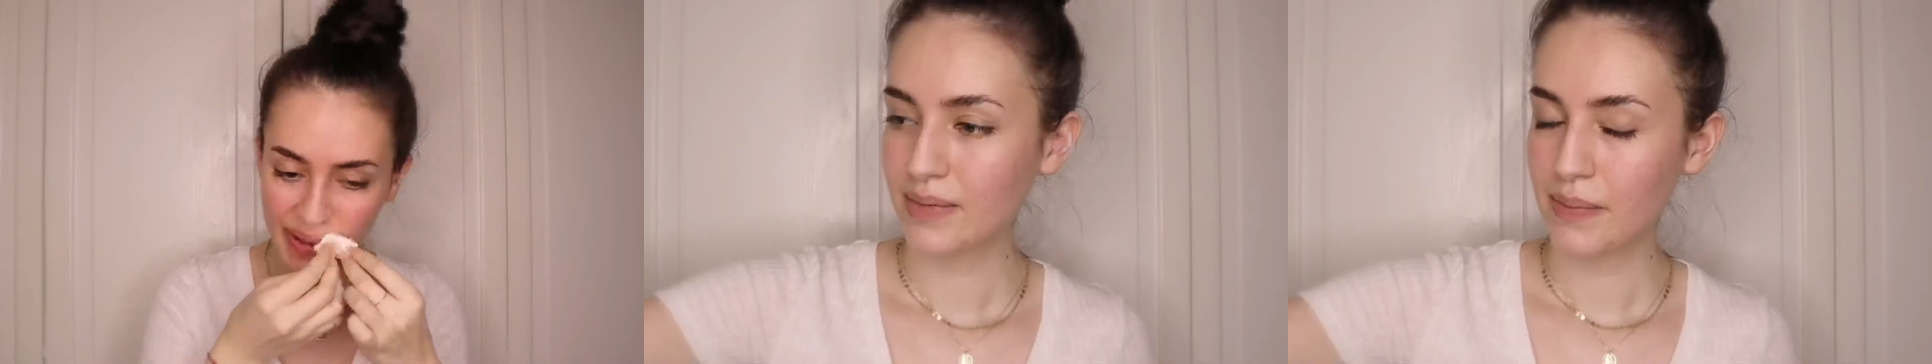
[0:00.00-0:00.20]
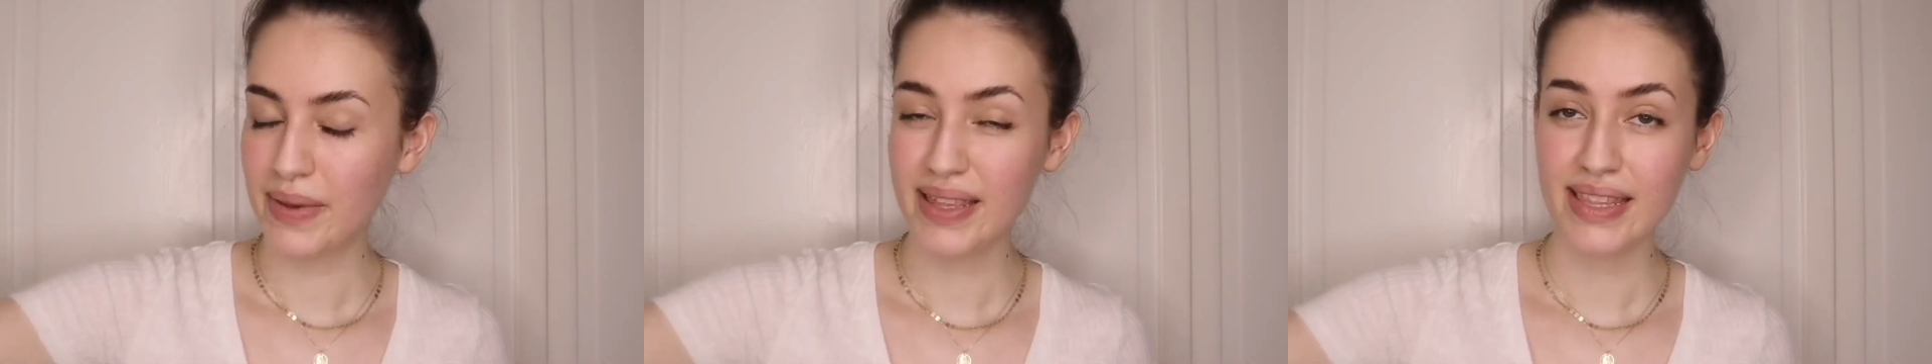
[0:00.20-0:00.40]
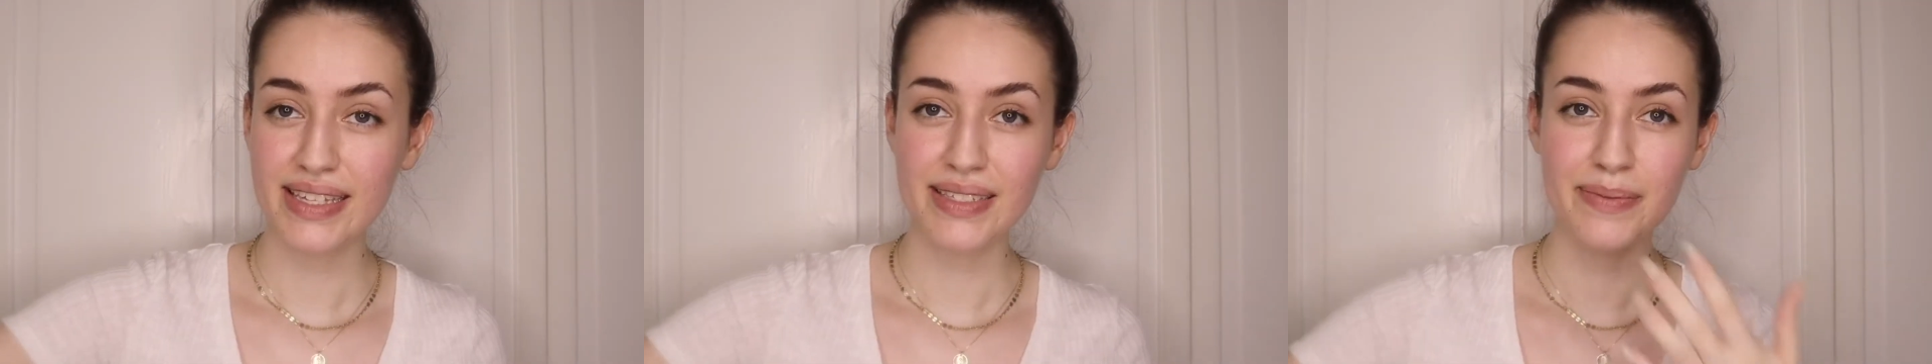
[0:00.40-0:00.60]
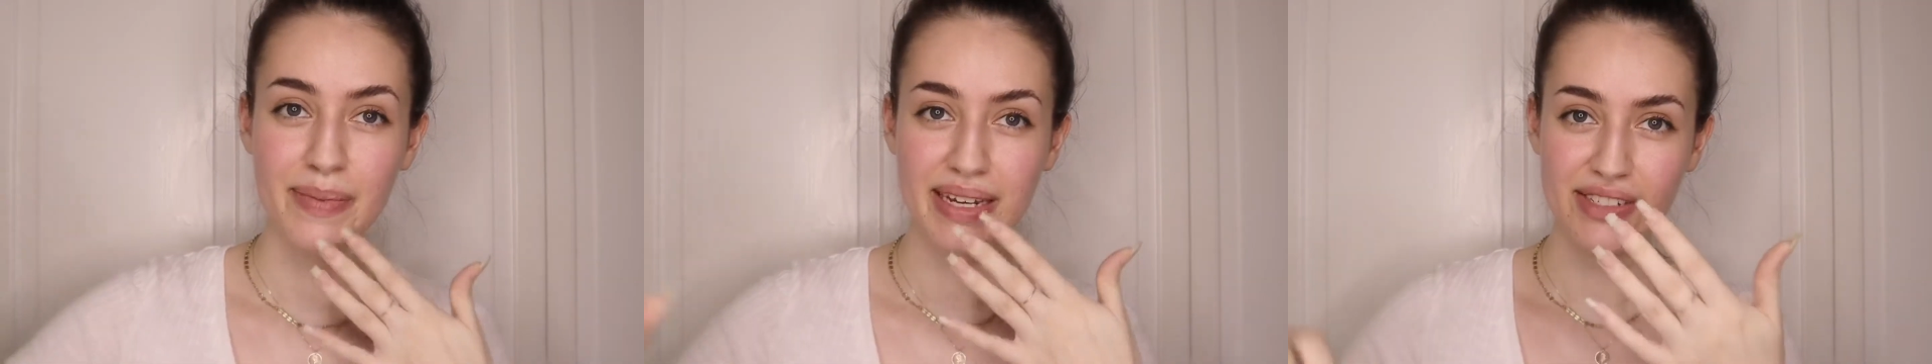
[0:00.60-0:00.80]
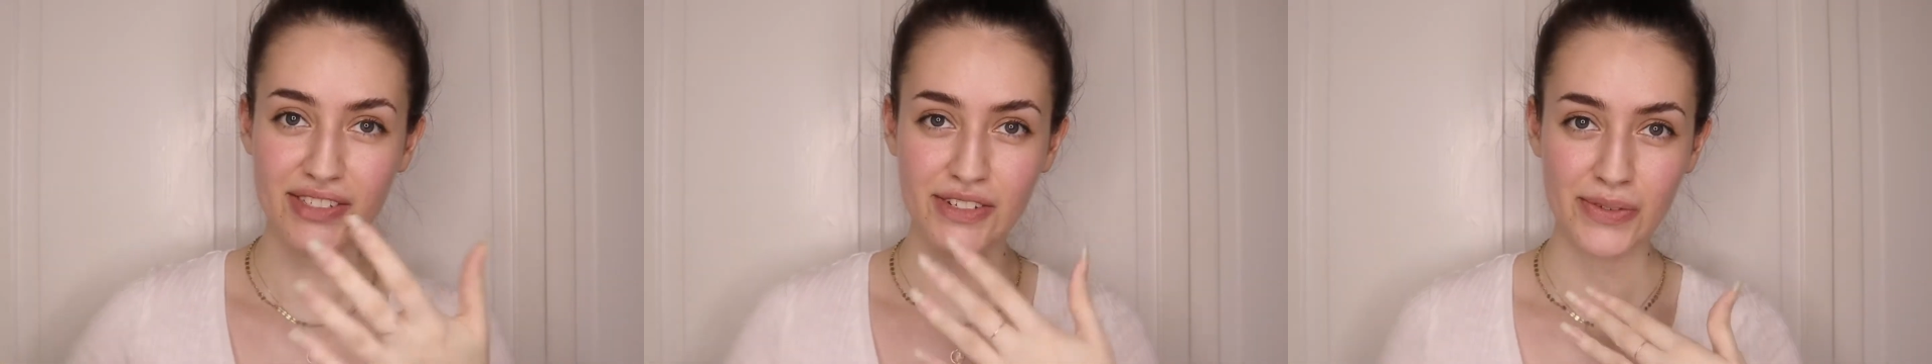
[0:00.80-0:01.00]
Man, this
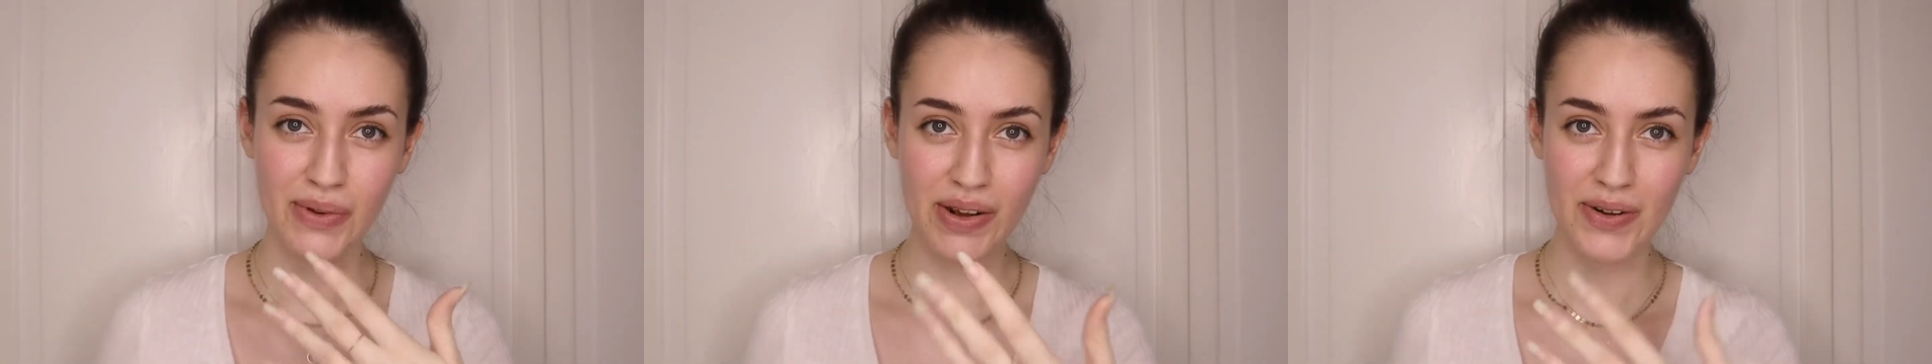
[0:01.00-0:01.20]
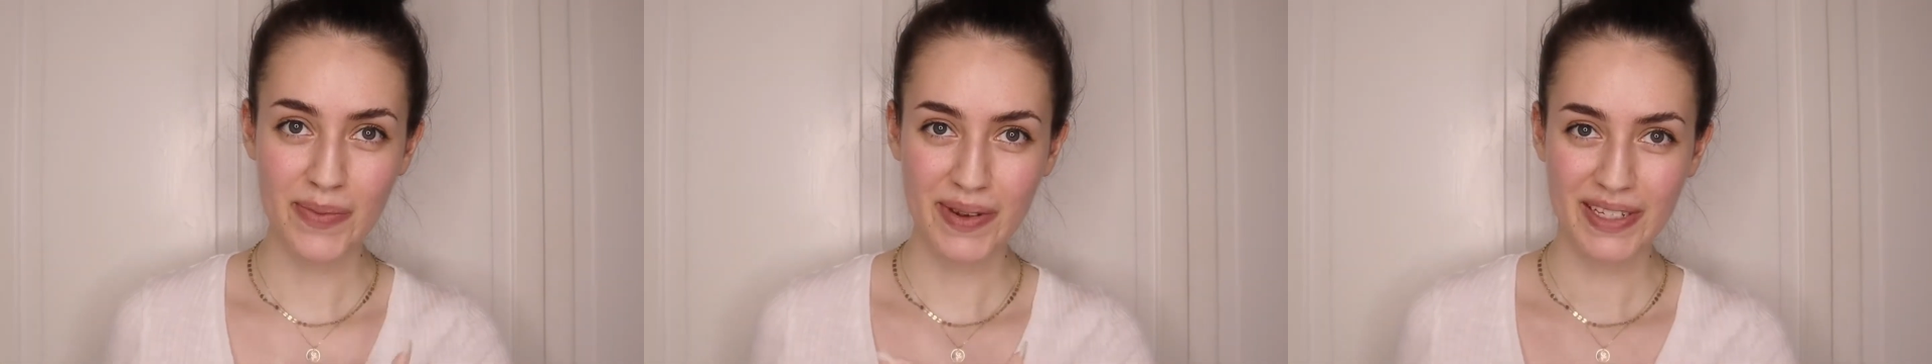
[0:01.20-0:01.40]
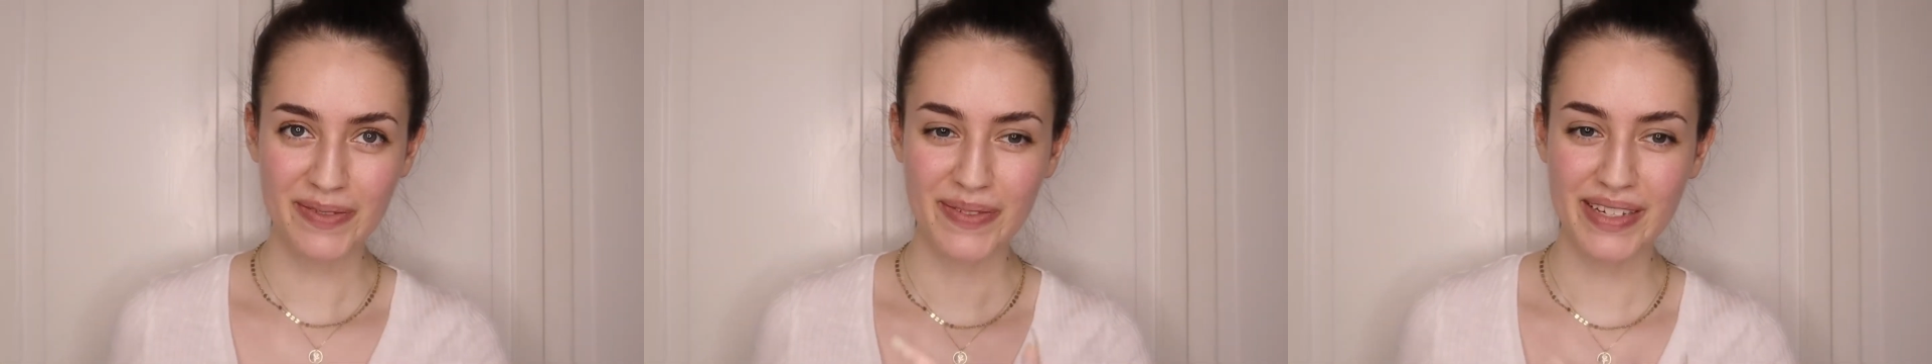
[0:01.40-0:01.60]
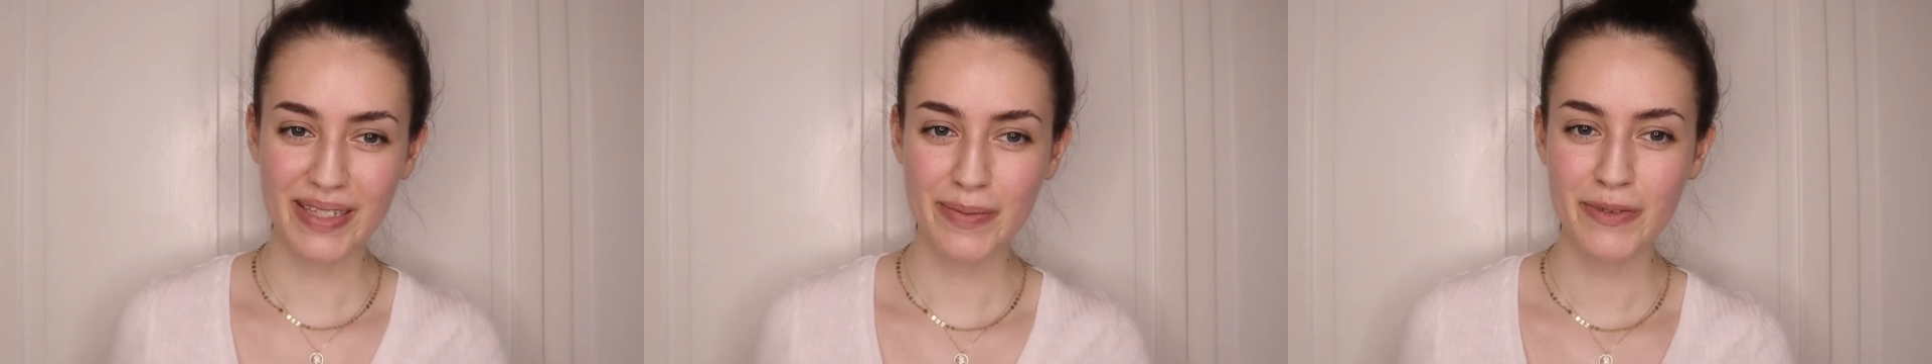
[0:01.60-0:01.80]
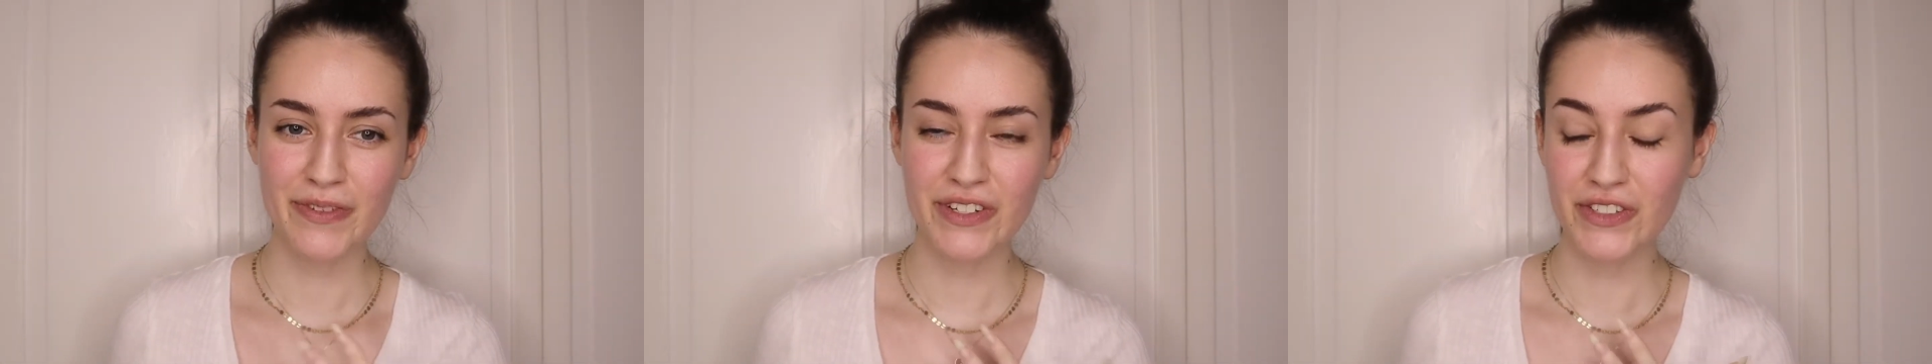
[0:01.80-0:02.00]
My Soda water makes my
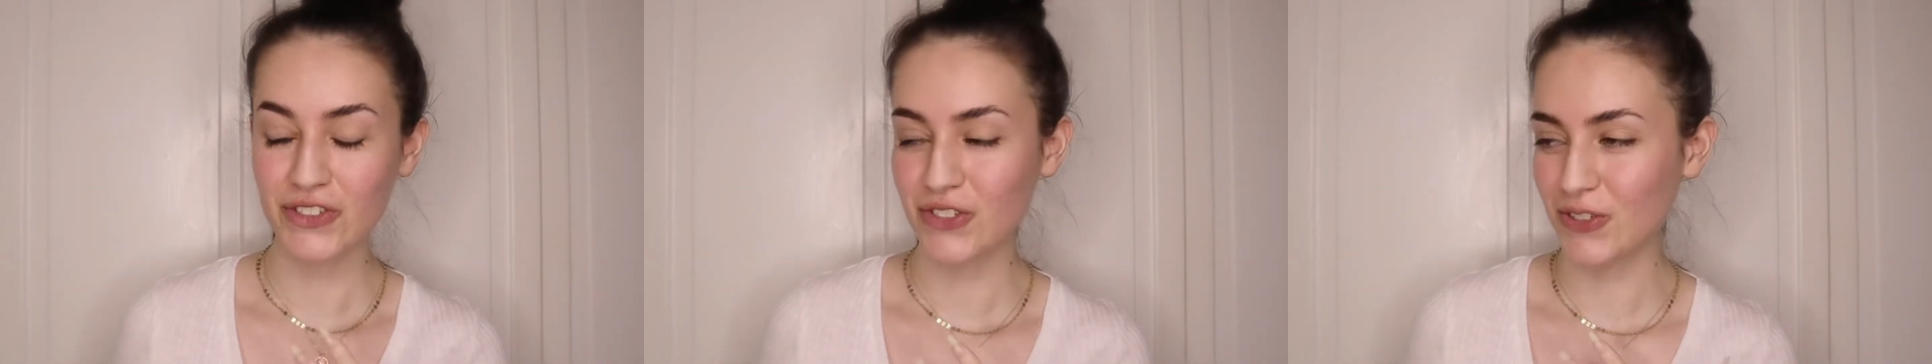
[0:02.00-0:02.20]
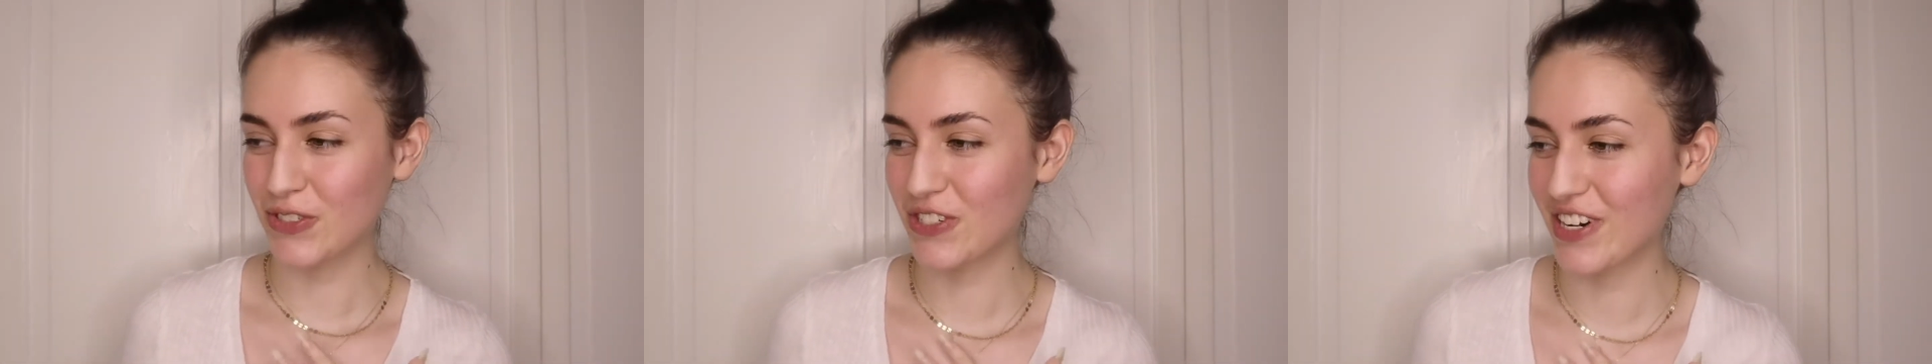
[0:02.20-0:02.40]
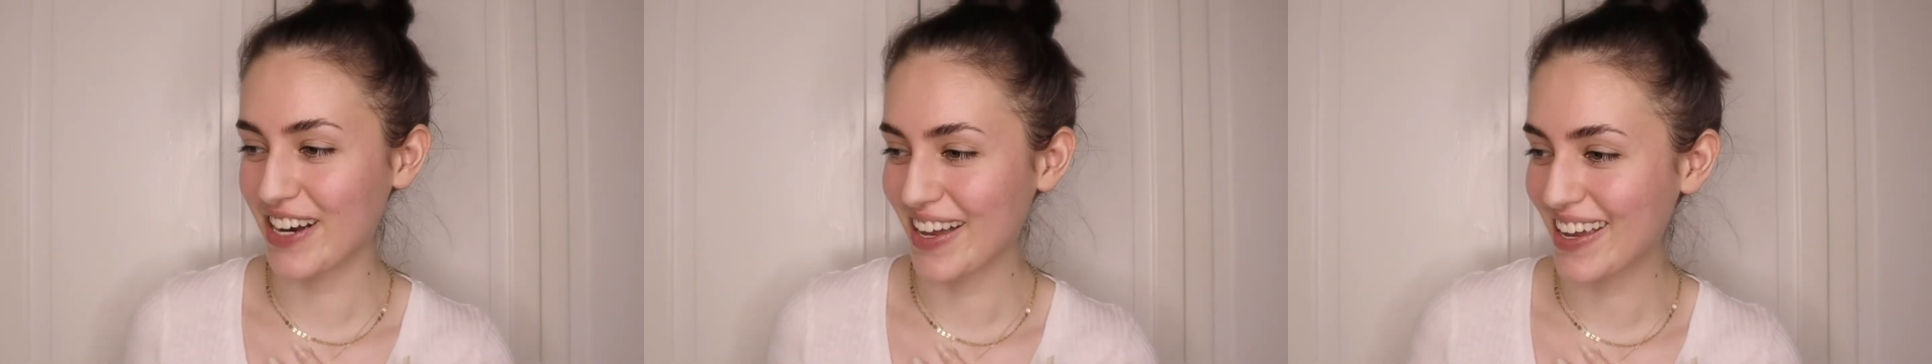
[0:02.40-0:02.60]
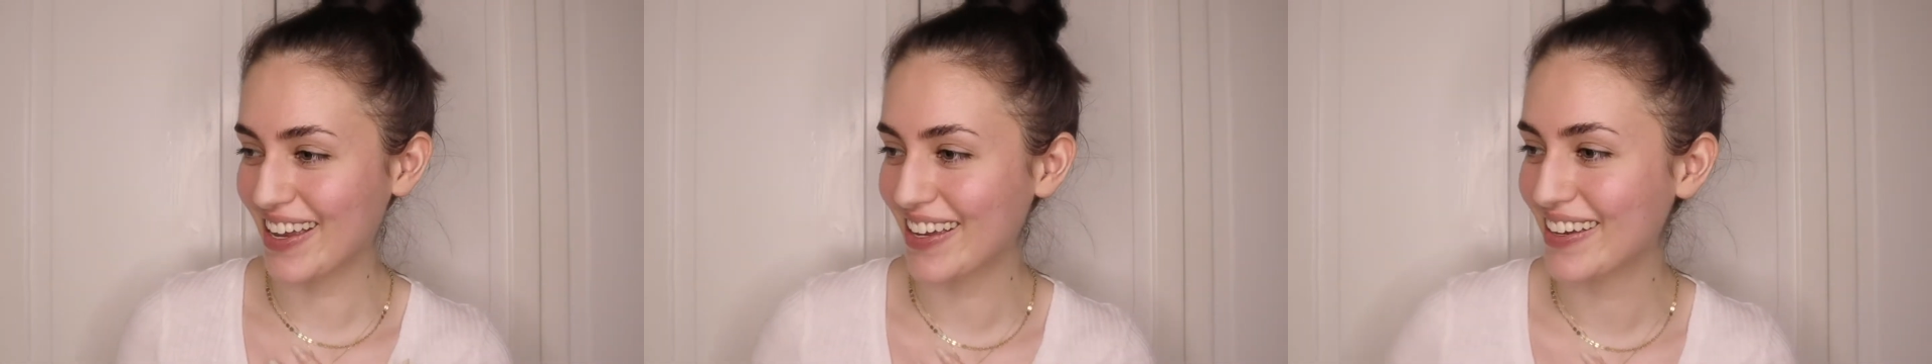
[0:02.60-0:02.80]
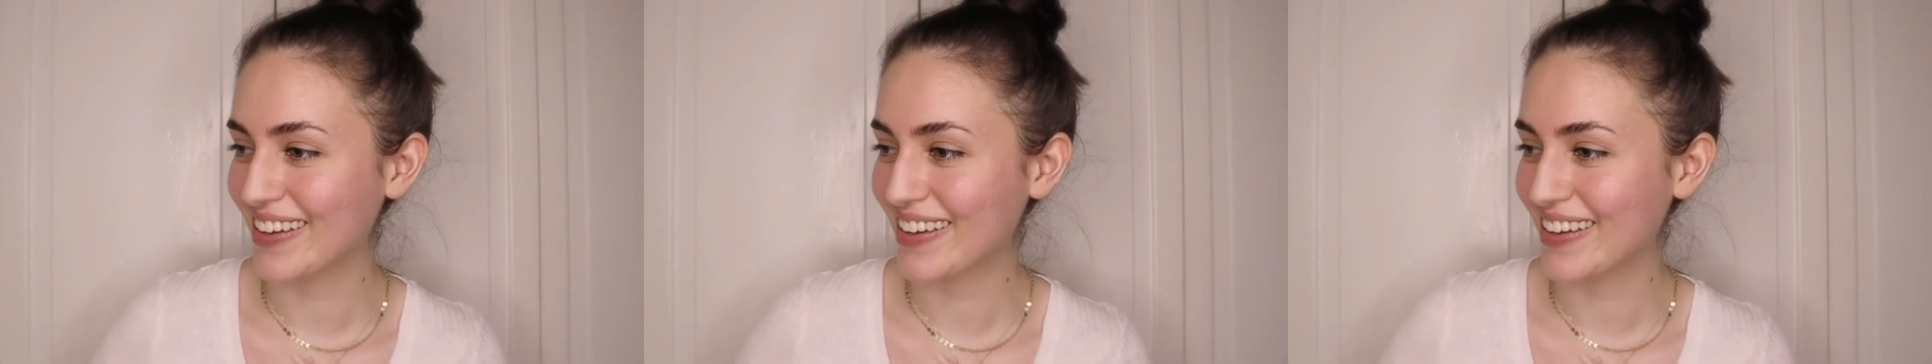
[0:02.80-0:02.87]
lips feel so dry.